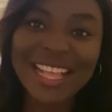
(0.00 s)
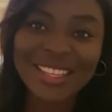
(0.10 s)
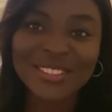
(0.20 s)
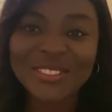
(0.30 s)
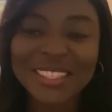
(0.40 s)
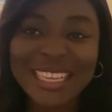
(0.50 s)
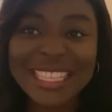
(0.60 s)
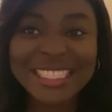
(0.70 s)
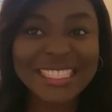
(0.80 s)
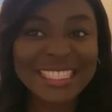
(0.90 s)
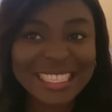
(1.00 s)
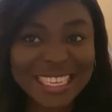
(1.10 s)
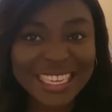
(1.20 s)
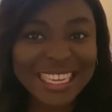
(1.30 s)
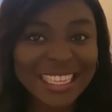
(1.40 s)
As you can
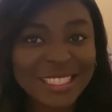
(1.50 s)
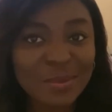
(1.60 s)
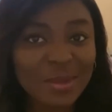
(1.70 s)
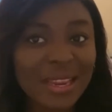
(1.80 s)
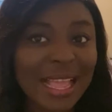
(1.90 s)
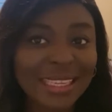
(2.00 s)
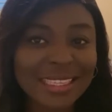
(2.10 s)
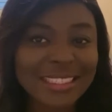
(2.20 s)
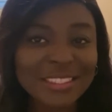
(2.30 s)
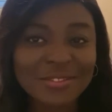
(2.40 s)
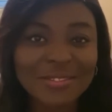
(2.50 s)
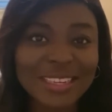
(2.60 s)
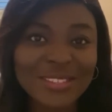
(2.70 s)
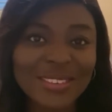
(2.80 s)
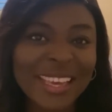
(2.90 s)
see, it's more like a
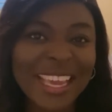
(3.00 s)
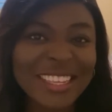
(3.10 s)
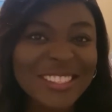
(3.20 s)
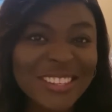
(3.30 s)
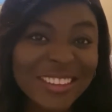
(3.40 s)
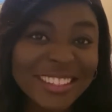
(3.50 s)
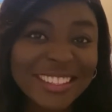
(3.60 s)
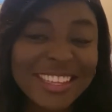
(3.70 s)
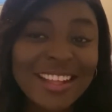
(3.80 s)
different location.